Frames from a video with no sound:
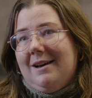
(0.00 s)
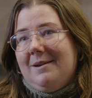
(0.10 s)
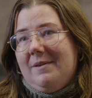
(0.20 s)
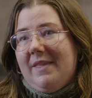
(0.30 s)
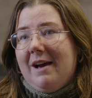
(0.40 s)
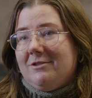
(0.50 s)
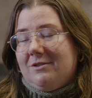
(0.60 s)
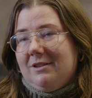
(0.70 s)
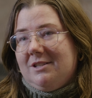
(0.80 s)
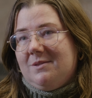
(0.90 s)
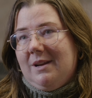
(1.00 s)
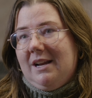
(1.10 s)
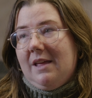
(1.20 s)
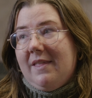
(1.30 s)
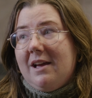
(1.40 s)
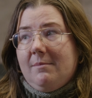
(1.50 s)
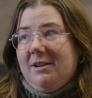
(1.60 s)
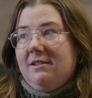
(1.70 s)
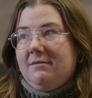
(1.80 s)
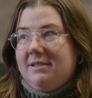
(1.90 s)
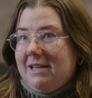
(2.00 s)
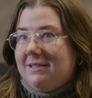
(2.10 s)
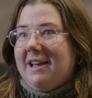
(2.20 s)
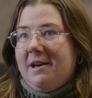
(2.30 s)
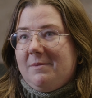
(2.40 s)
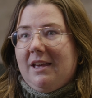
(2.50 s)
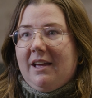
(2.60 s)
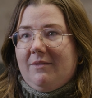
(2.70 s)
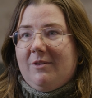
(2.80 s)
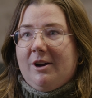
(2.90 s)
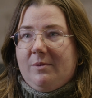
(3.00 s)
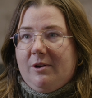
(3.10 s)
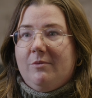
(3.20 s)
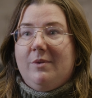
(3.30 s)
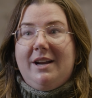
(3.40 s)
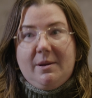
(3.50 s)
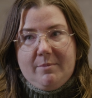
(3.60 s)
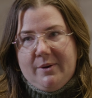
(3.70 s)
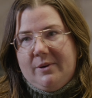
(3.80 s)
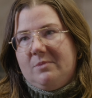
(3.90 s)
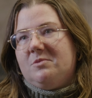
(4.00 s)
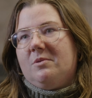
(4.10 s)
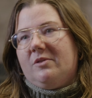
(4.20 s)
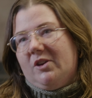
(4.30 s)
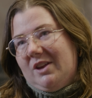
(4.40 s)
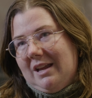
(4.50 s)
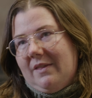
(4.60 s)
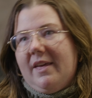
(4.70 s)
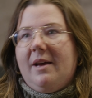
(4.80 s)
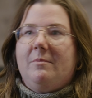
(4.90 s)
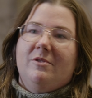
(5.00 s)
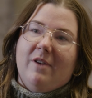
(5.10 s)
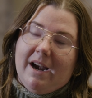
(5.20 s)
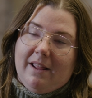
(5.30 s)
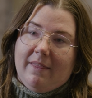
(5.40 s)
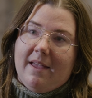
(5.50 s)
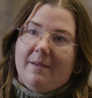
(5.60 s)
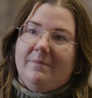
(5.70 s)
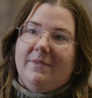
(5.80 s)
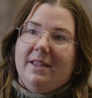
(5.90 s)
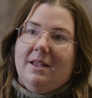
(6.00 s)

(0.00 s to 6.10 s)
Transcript: um, and that was really sweet. And that I mean takes time again, where we were reading poems, we're looking at them, we're writing them,